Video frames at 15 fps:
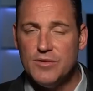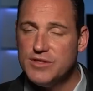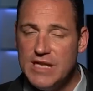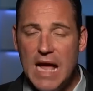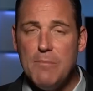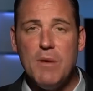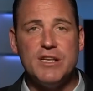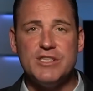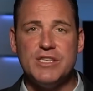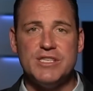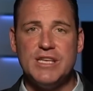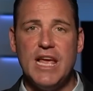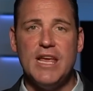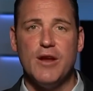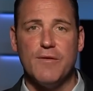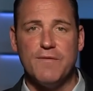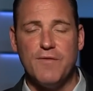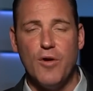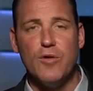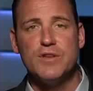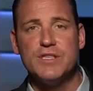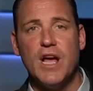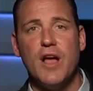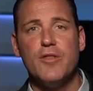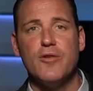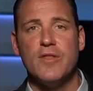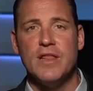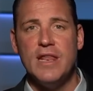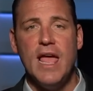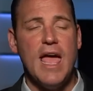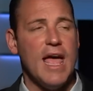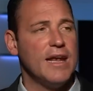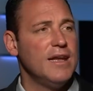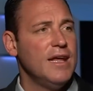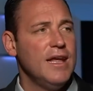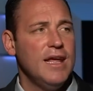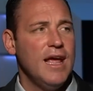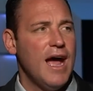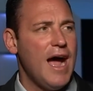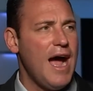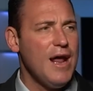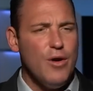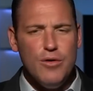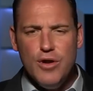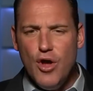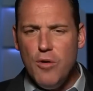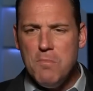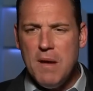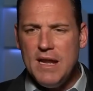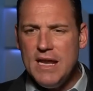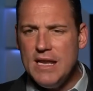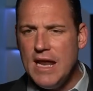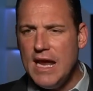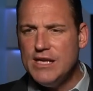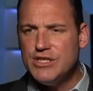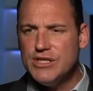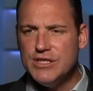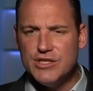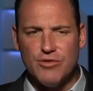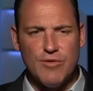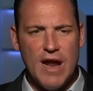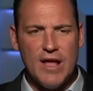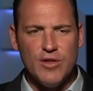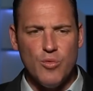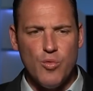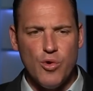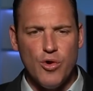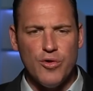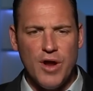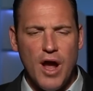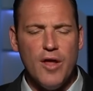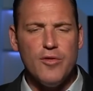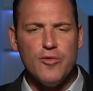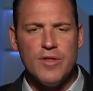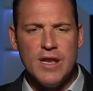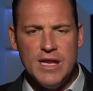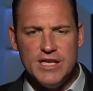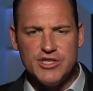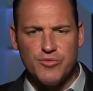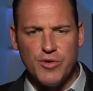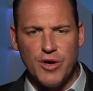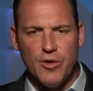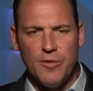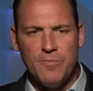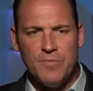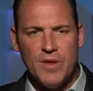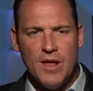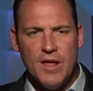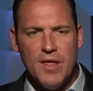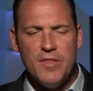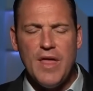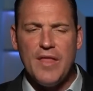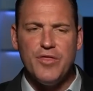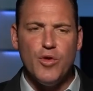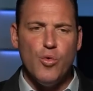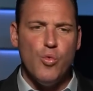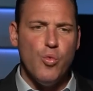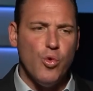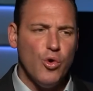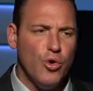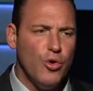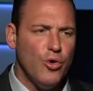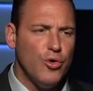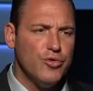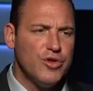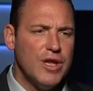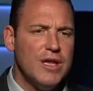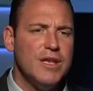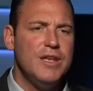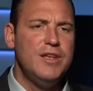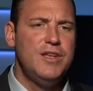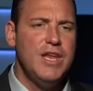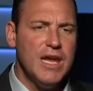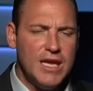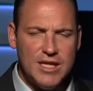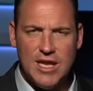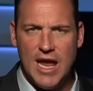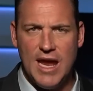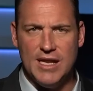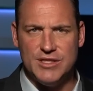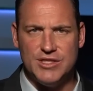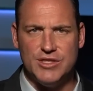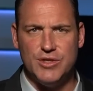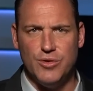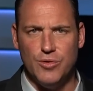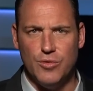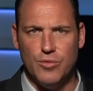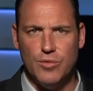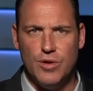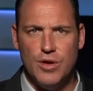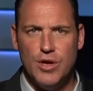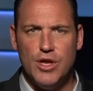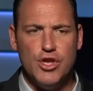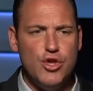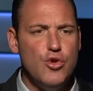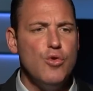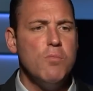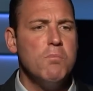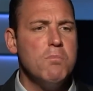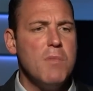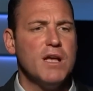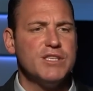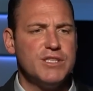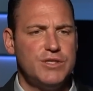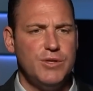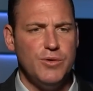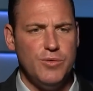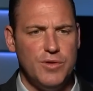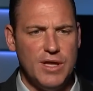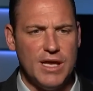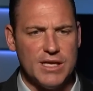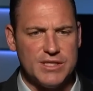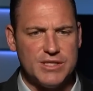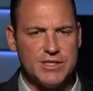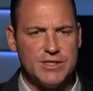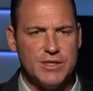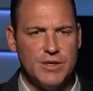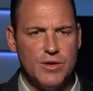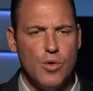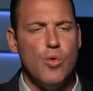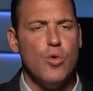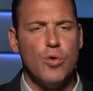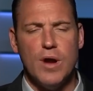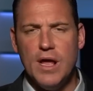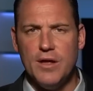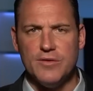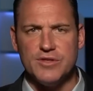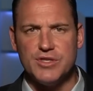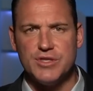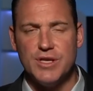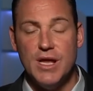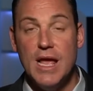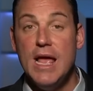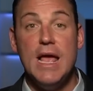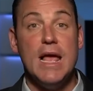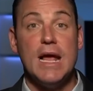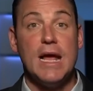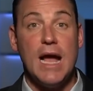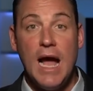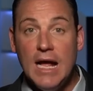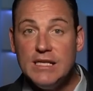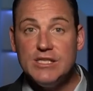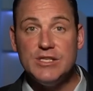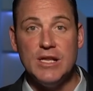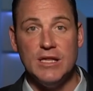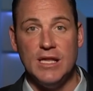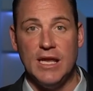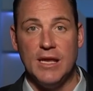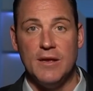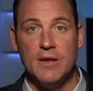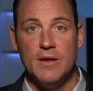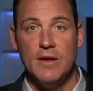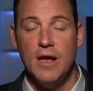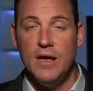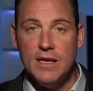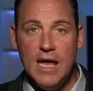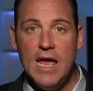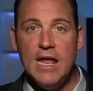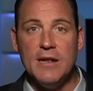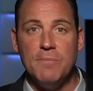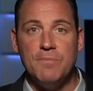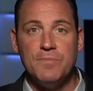not much to say here, folks, other than that. I don't know many nations around the world other than Israel that the world dictates to. You must do this or else. Constantly. Again,